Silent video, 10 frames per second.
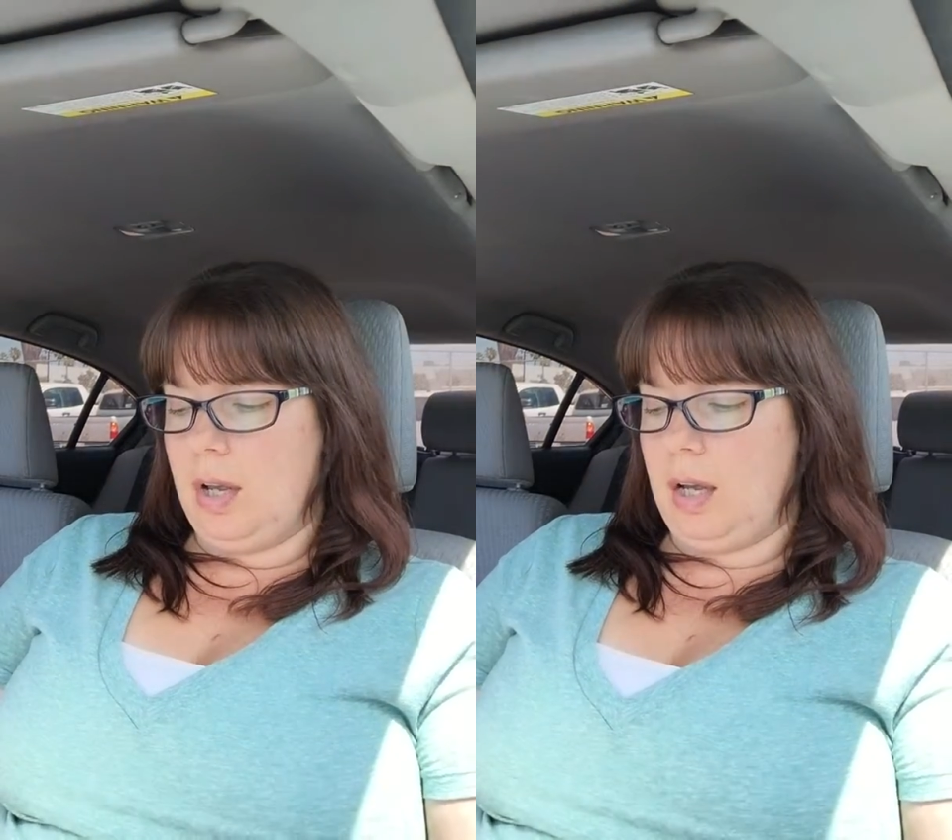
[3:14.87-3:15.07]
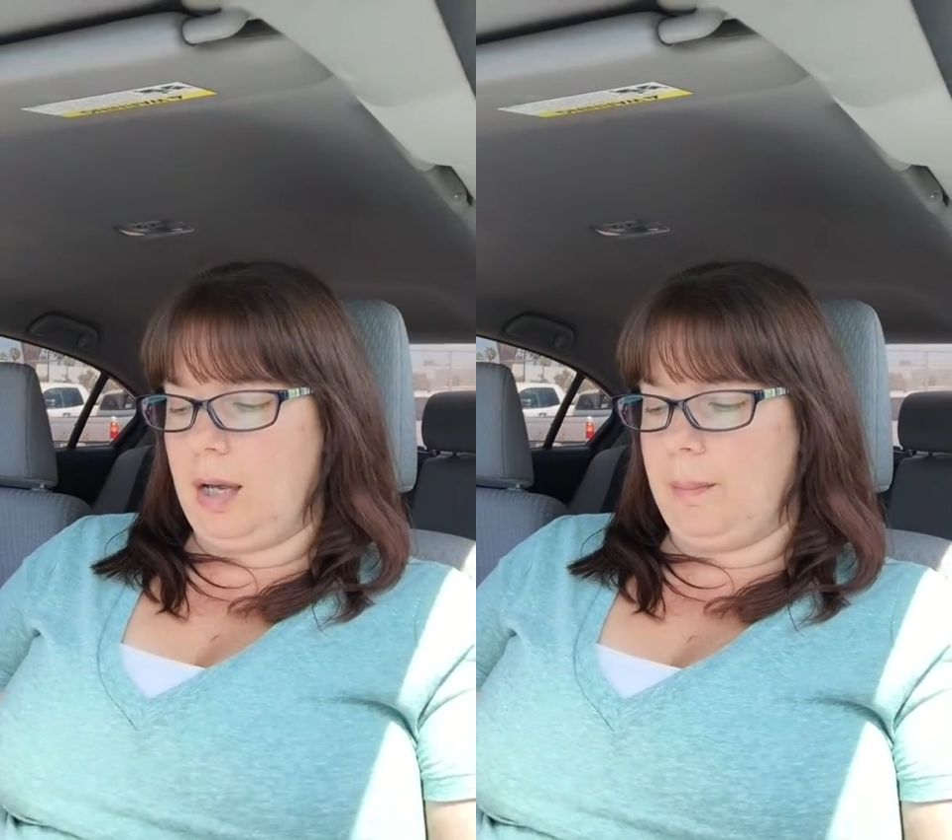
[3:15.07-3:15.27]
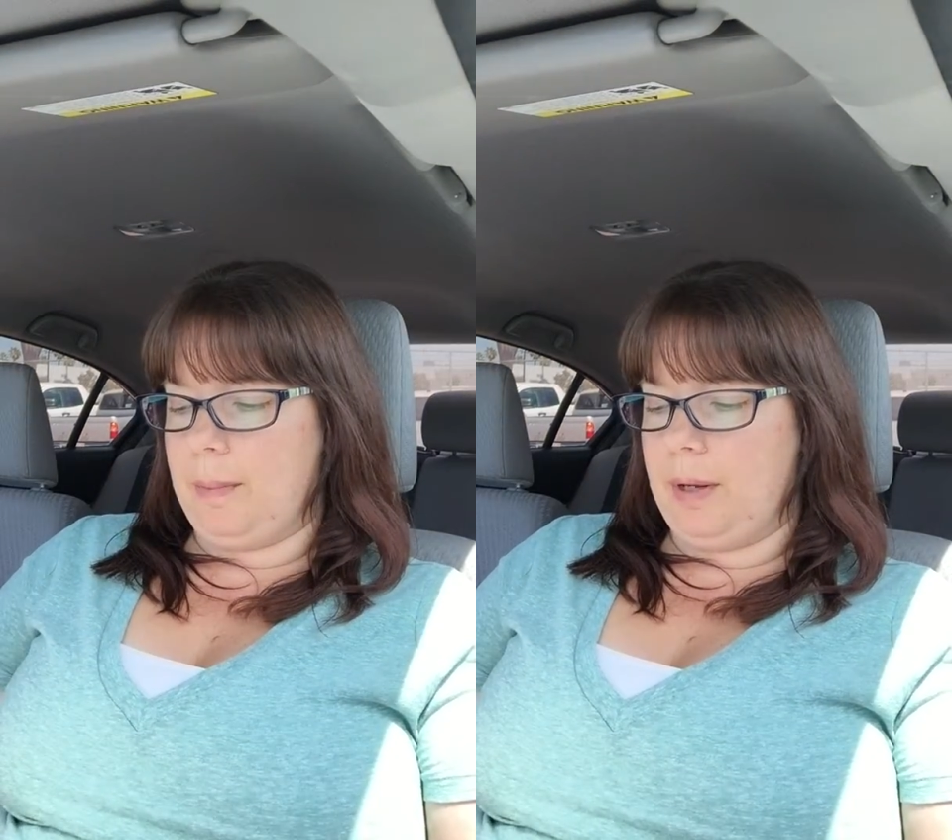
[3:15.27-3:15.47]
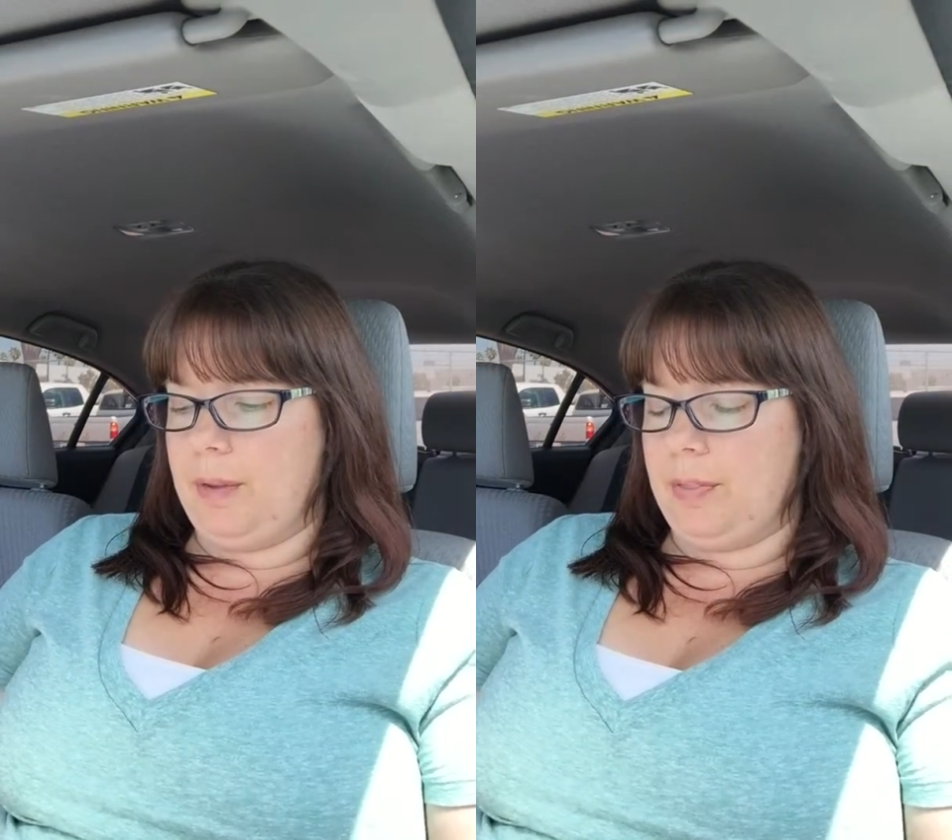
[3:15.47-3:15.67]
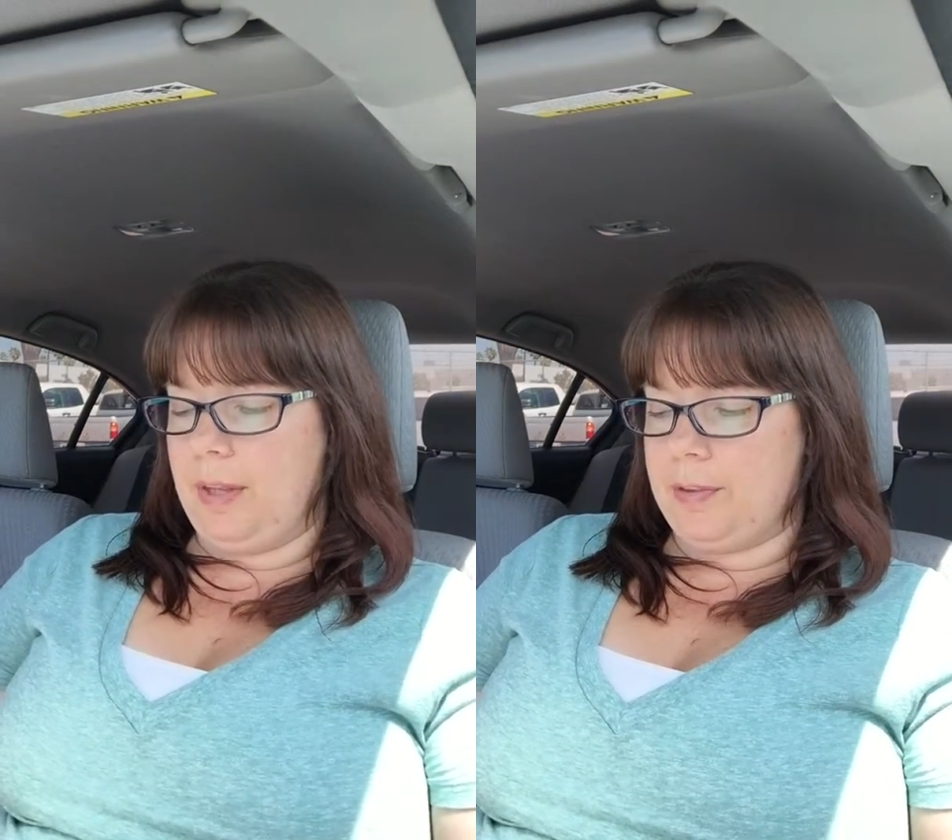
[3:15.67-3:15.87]
and
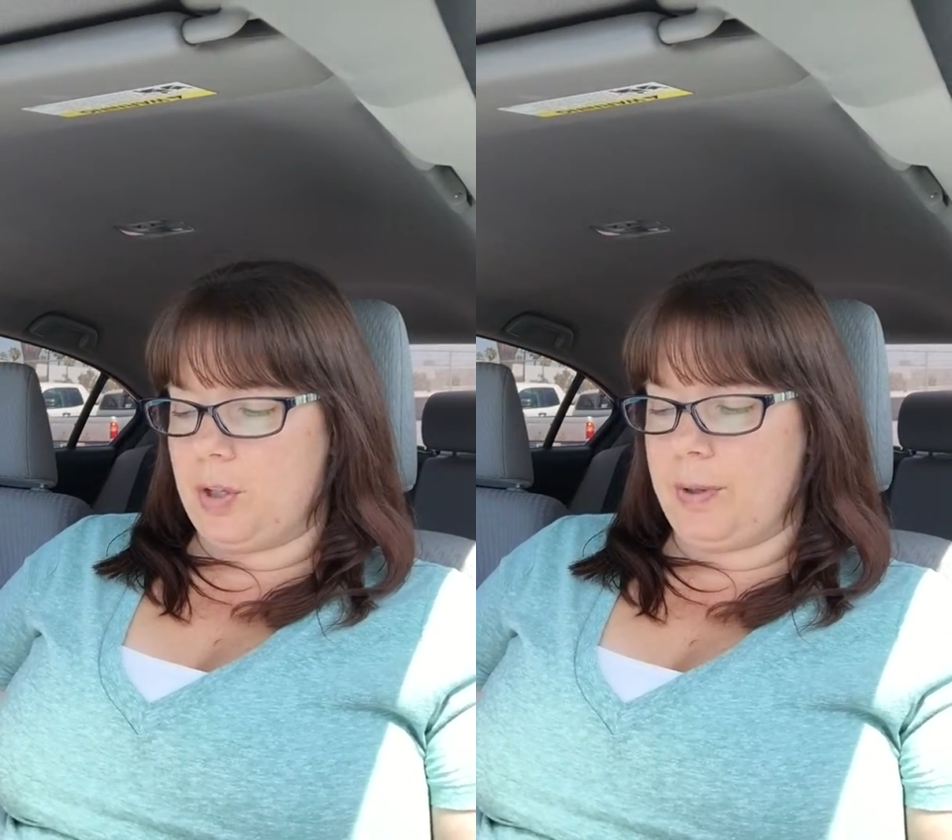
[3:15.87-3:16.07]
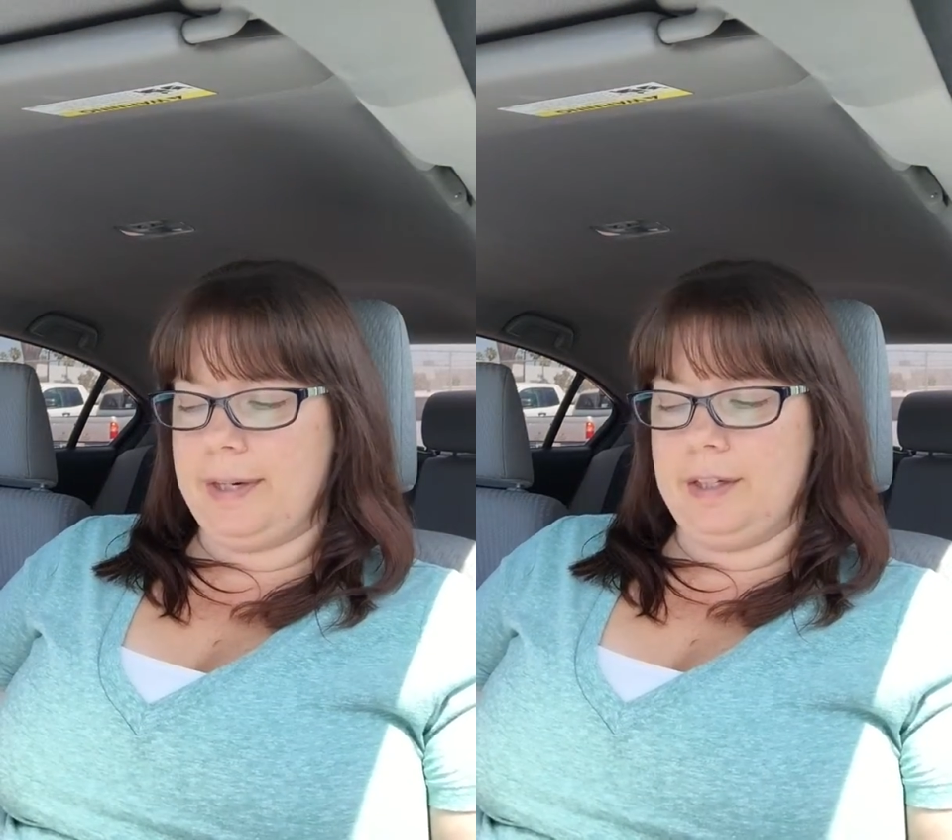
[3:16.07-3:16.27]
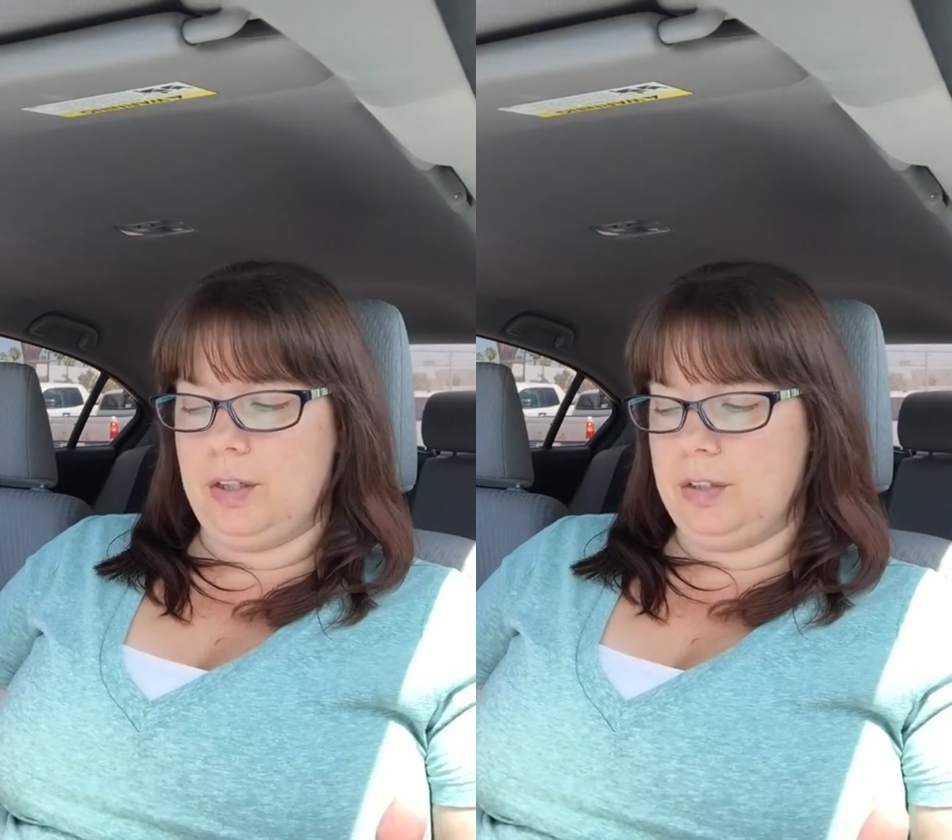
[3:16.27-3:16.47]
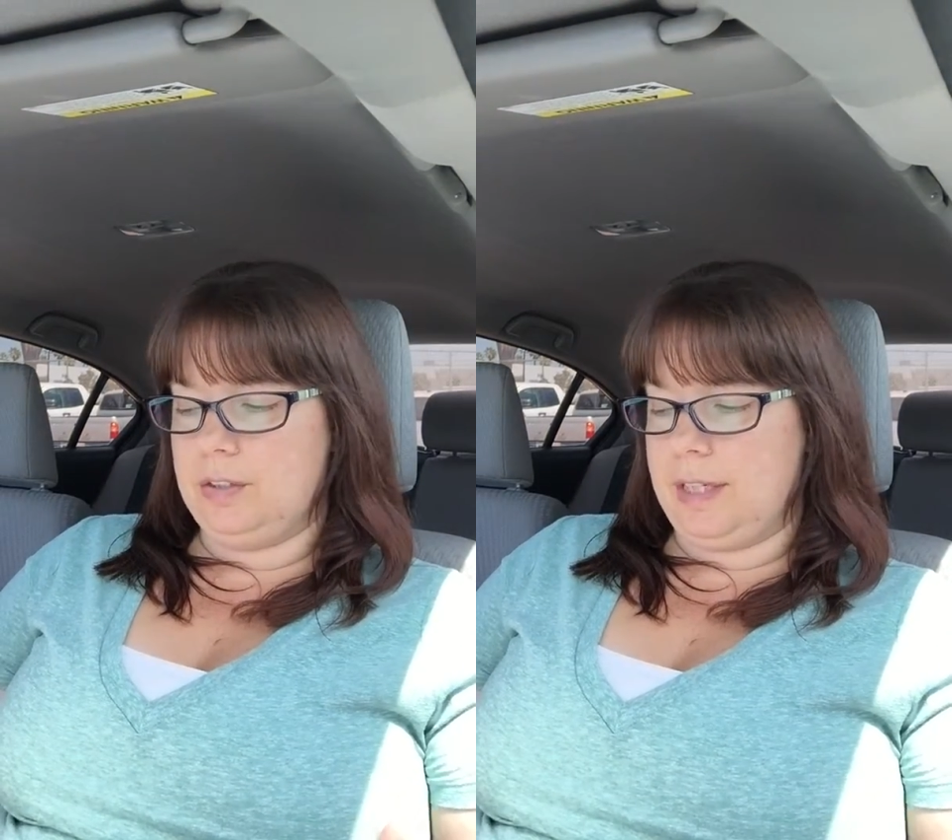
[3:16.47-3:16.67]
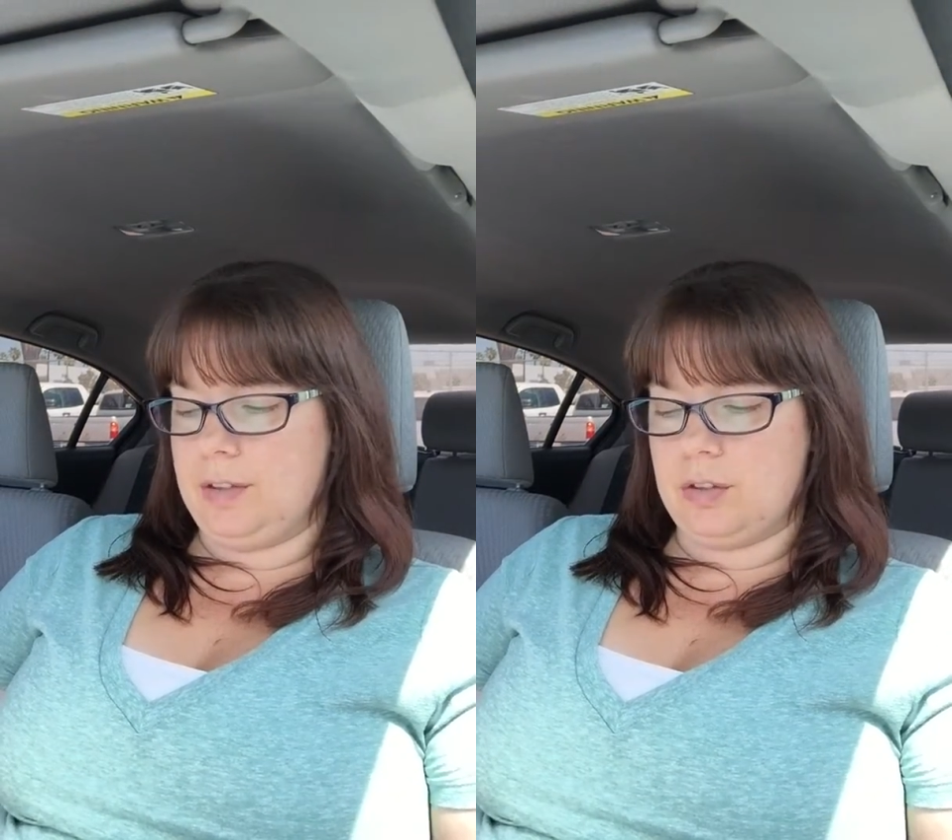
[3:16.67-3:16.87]
the cranial,
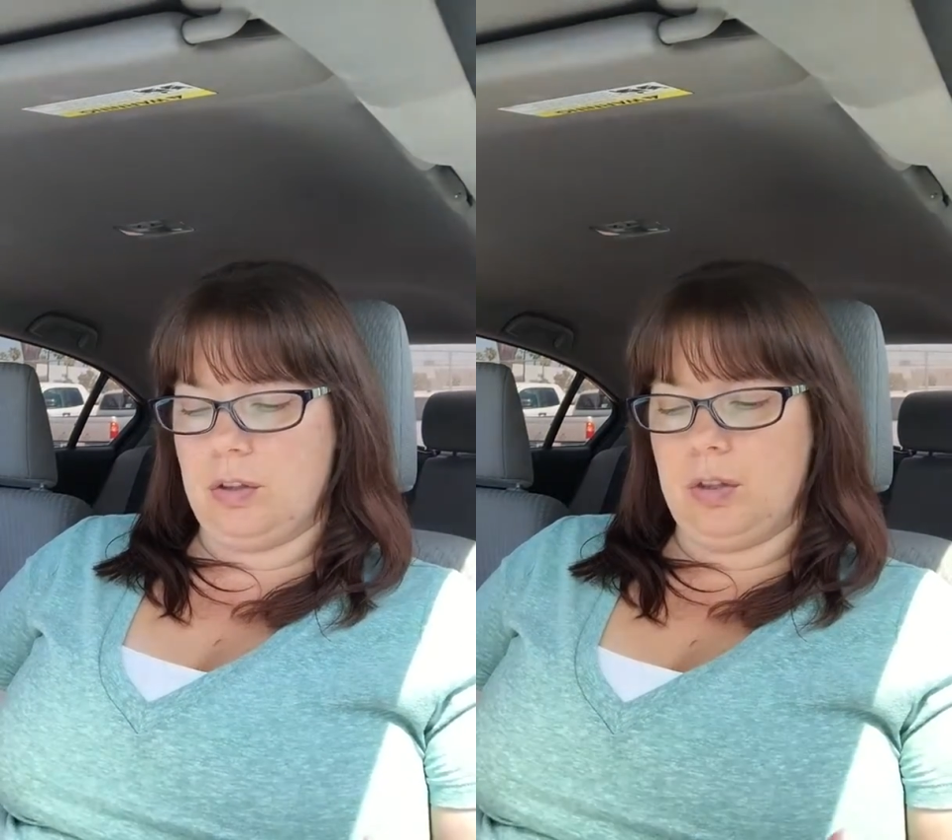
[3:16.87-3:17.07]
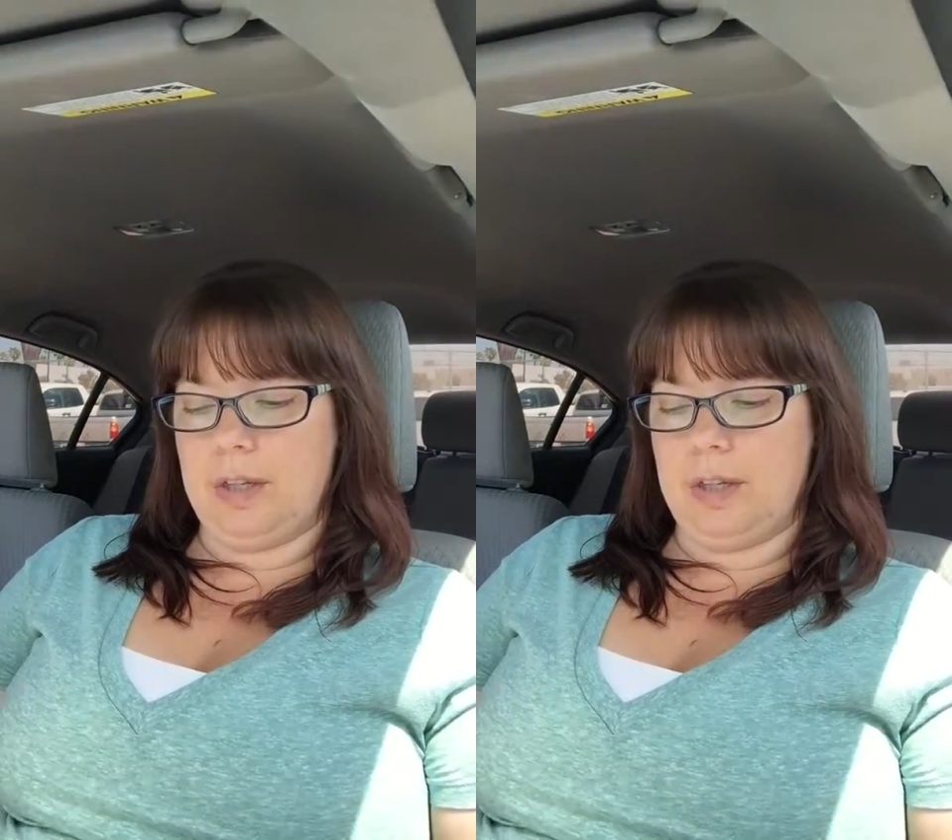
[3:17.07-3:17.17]
dental,